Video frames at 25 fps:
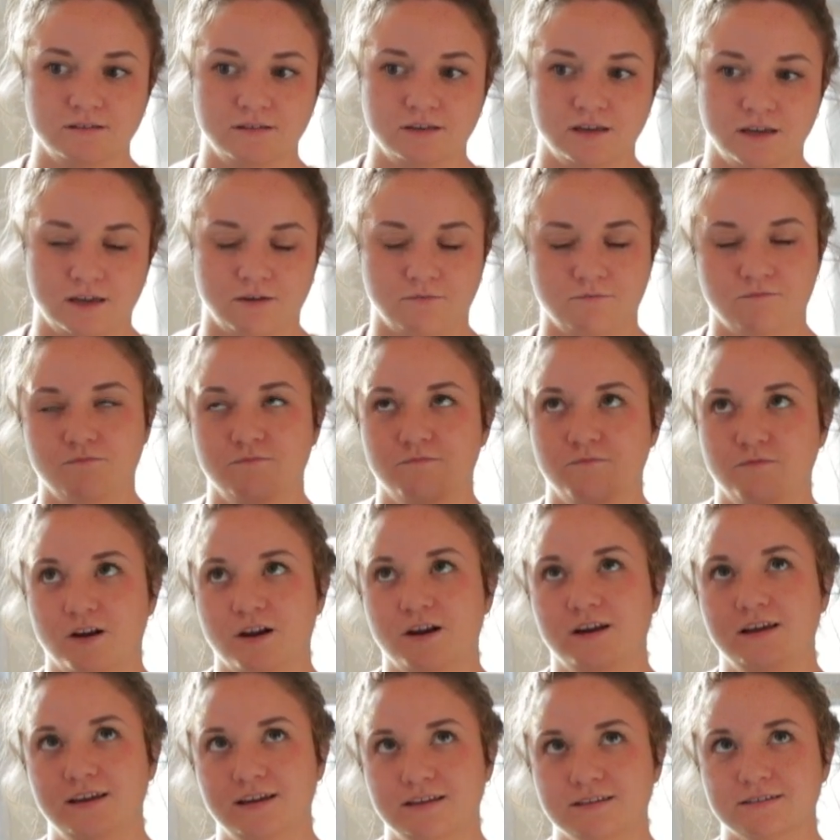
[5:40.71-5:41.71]
it can
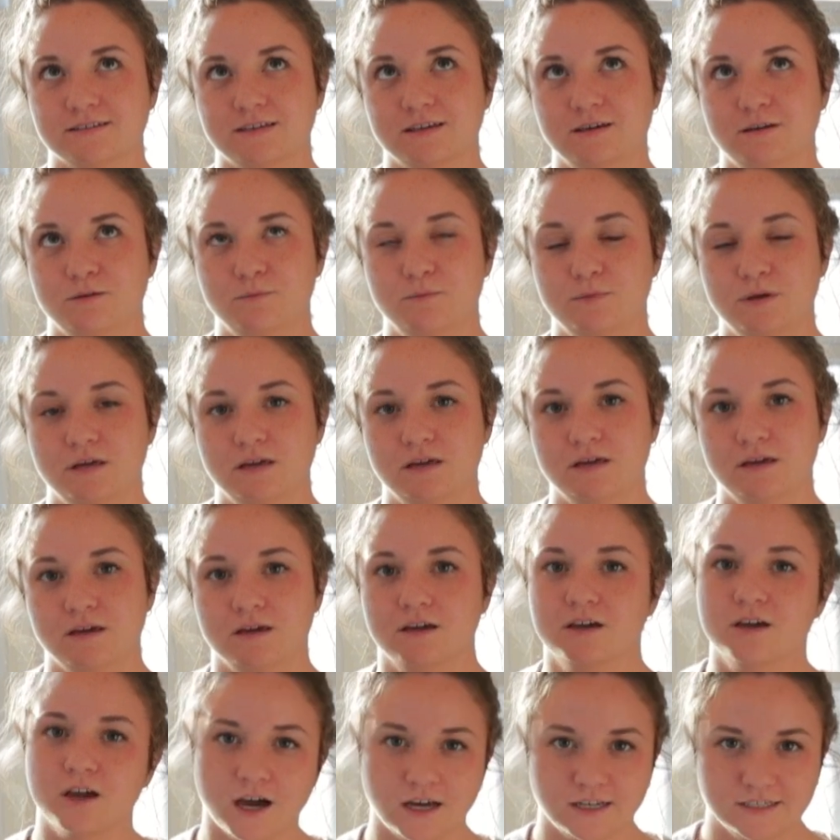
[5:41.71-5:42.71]
very easily be
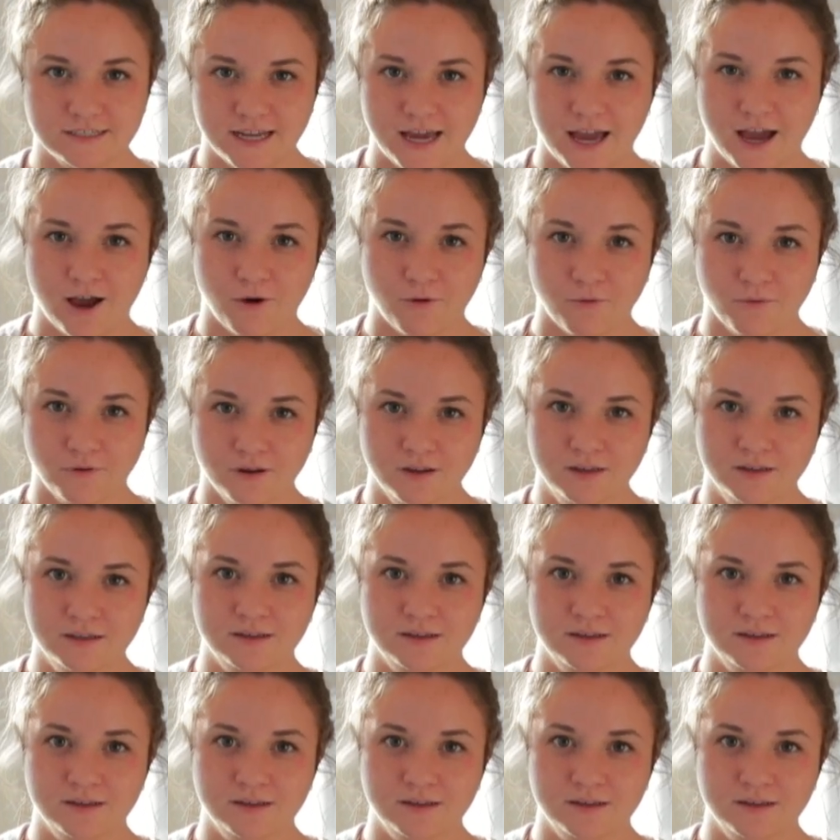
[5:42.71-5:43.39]
cut down